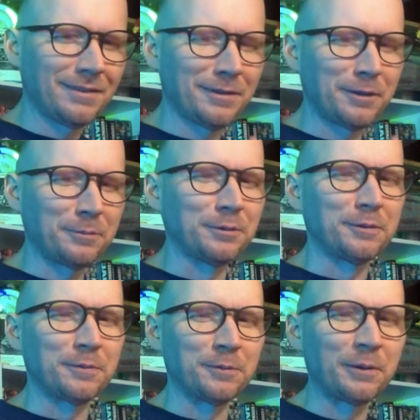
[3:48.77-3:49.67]
Couple
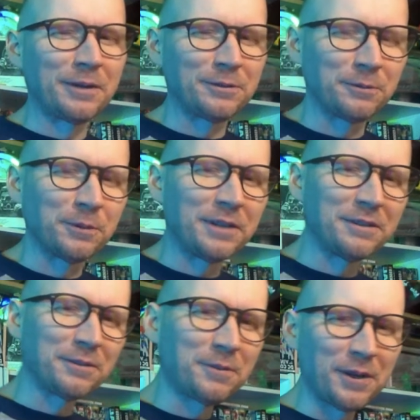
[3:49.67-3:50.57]
different ways to read
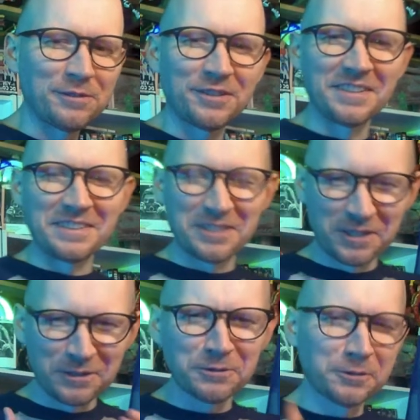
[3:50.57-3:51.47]
this question.
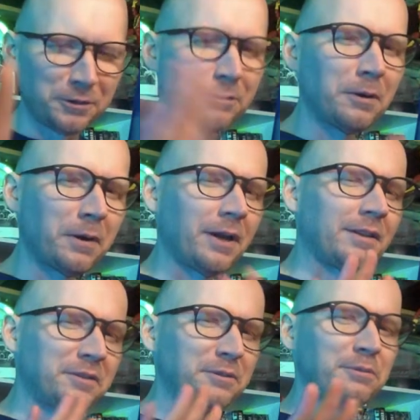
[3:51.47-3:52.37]
You go ahead
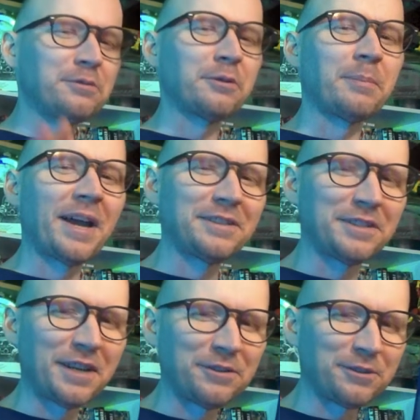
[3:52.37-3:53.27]
and use your
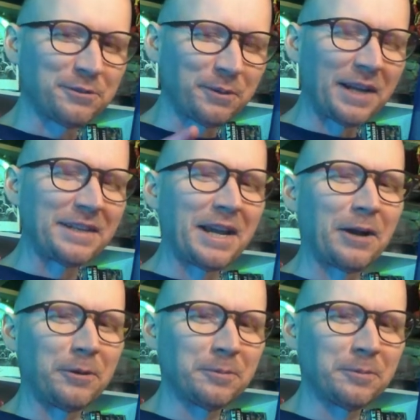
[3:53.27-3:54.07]
imagination right now.